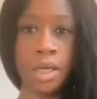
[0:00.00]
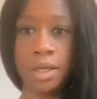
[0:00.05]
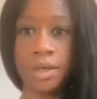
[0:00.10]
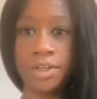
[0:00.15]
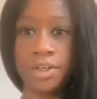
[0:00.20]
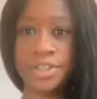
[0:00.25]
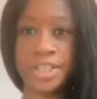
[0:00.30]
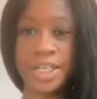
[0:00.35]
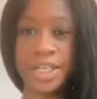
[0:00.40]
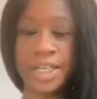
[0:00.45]

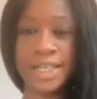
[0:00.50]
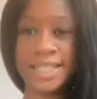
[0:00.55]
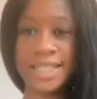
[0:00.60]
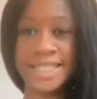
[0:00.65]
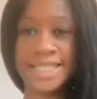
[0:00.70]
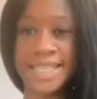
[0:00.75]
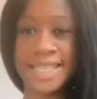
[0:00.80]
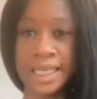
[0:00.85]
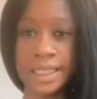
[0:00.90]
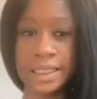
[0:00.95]
There's a lot of
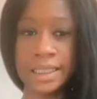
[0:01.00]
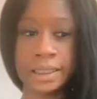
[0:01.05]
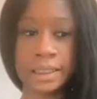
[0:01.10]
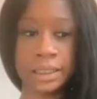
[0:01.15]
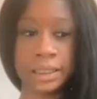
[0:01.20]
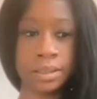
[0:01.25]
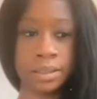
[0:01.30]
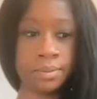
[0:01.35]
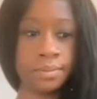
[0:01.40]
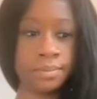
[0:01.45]
debt.
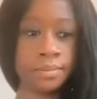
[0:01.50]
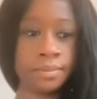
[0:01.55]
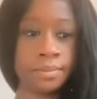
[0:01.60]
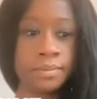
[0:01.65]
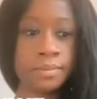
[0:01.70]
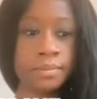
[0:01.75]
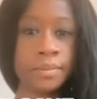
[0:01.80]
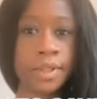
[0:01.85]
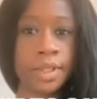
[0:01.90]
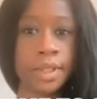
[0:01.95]

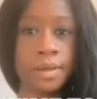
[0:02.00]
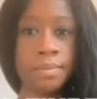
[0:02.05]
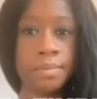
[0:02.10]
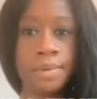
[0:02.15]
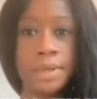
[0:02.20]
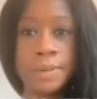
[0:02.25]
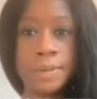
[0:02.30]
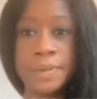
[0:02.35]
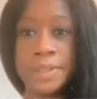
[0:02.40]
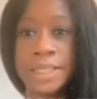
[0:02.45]

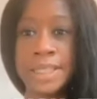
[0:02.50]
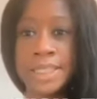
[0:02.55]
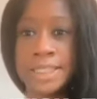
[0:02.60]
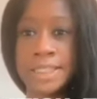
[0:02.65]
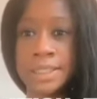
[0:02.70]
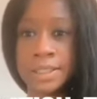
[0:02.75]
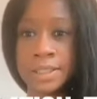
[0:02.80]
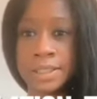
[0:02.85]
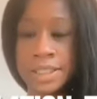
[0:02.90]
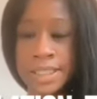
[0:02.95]
People need
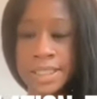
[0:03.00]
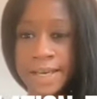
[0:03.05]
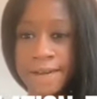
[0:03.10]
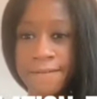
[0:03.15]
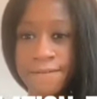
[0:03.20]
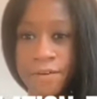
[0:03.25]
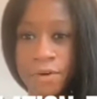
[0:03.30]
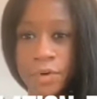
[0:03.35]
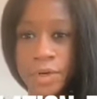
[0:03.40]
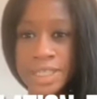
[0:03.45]
to save
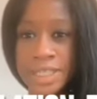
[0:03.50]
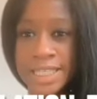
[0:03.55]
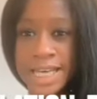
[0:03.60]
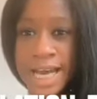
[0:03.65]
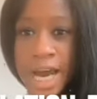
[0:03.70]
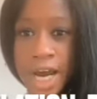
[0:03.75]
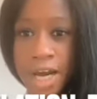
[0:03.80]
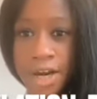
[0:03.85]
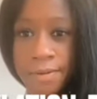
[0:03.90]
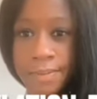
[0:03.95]
for
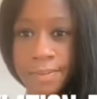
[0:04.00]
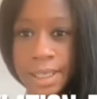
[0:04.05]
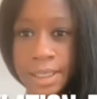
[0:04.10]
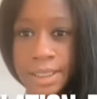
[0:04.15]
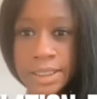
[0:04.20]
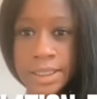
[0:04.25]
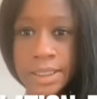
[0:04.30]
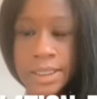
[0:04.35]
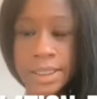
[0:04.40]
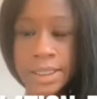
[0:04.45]

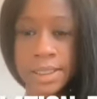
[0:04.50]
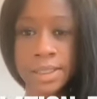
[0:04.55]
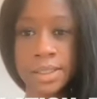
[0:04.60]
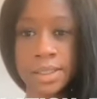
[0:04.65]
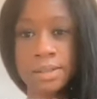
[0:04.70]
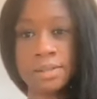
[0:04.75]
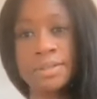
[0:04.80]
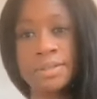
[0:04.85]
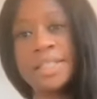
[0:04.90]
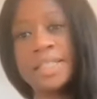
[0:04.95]
retirement.
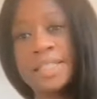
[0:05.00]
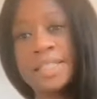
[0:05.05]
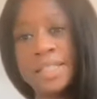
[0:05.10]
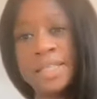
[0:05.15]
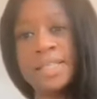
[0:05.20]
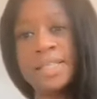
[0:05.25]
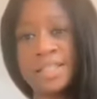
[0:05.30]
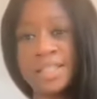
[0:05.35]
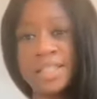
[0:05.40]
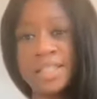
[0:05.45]
This
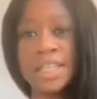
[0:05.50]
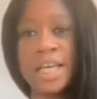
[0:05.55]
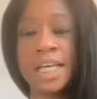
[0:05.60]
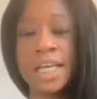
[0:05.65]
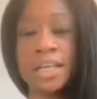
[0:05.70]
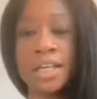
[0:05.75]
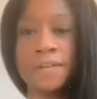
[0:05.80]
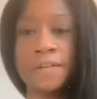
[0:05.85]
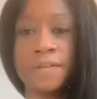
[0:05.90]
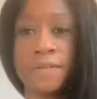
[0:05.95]
is the
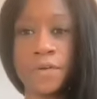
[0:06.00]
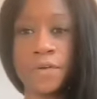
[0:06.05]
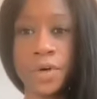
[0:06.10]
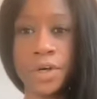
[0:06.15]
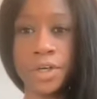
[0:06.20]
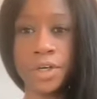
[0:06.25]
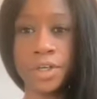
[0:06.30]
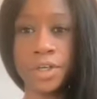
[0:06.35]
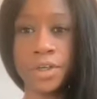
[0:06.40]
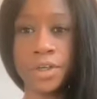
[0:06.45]
channel for
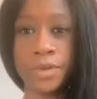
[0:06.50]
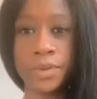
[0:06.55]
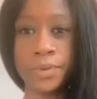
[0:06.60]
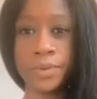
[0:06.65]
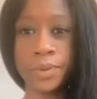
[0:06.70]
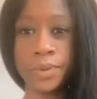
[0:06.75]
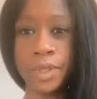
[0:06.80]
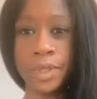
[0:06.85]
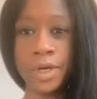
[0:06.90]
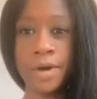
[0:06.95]
you.
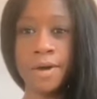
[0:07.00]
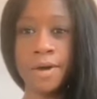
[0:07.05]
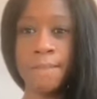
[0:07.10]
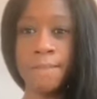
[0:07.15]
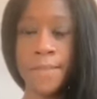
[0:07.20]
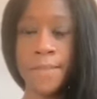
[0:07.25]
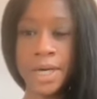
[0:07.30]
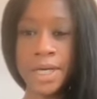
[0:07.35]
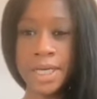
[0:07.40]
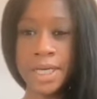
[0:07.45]

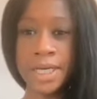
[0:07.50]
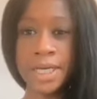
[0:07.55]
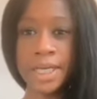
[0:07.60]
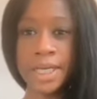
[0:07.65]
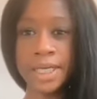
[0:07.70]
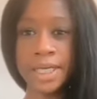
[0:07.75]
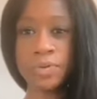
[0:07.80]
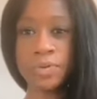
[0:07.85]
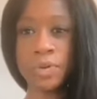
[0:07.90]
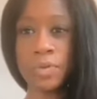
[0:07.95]
Money,
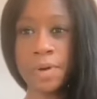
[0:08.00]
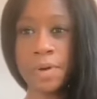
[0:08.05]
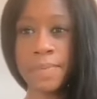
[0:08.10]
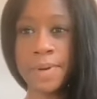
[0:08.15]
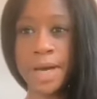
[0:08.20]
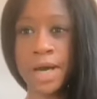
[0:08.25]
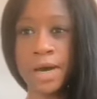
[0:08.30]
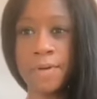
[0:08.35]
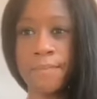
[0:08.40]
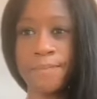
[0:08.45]
that's what we're
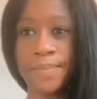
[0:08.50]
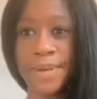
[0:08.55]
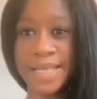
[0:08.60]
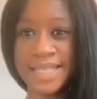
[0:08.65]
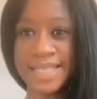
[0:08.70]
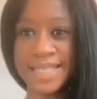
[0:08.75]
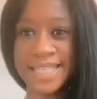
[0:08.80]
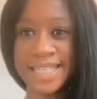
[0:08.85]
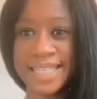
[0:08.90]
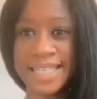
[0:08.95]
about.
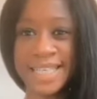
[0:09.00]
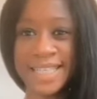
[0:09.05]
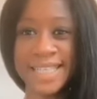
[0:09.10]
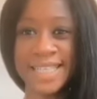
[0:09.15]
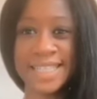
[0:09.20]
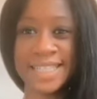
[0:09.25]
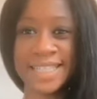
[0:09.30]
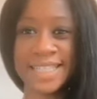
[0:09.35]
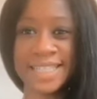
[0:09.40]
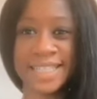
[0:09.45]

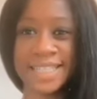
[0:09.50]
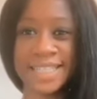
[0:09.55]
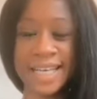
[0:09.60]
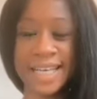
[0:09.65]
Business.